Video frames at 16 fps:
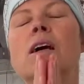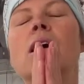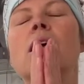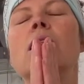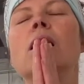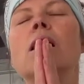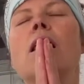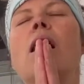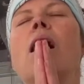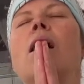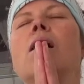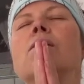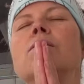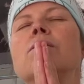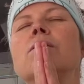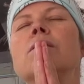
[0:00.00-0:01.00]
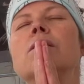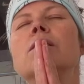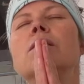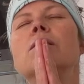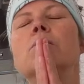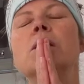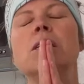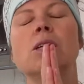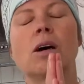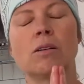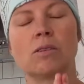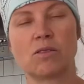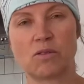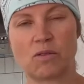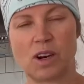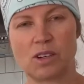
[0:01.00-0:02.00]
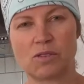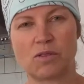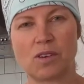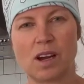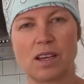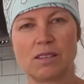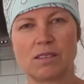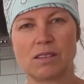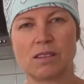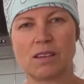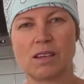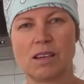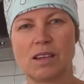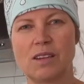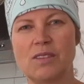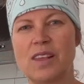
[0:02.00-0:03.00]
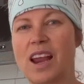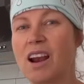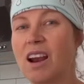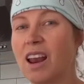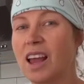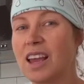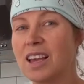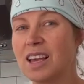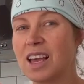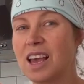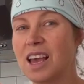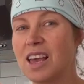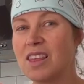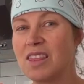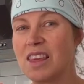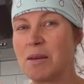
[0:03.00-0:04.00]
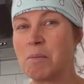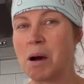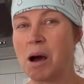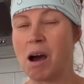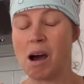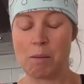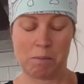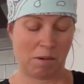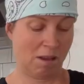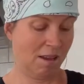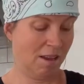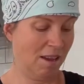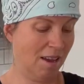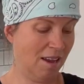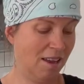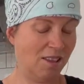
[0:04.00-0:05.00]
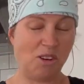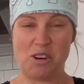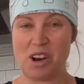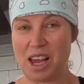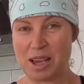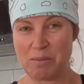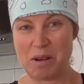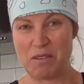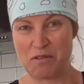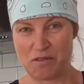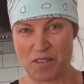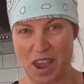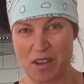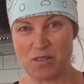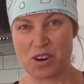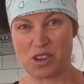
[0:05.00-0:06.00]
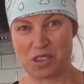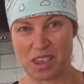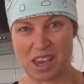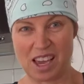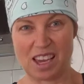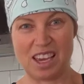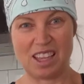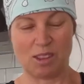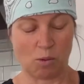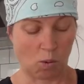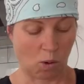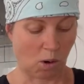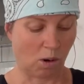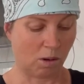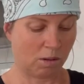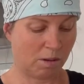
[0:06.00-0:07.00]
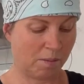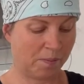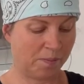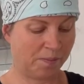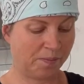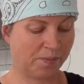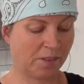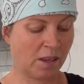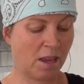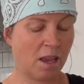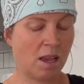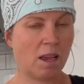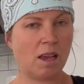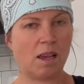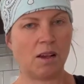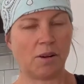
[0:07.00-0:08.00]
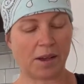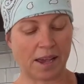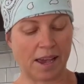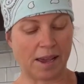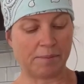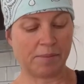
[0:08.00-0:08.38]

love McDonald's French fries. They're like the bomb. They're like my favorite thing in the world. Okay,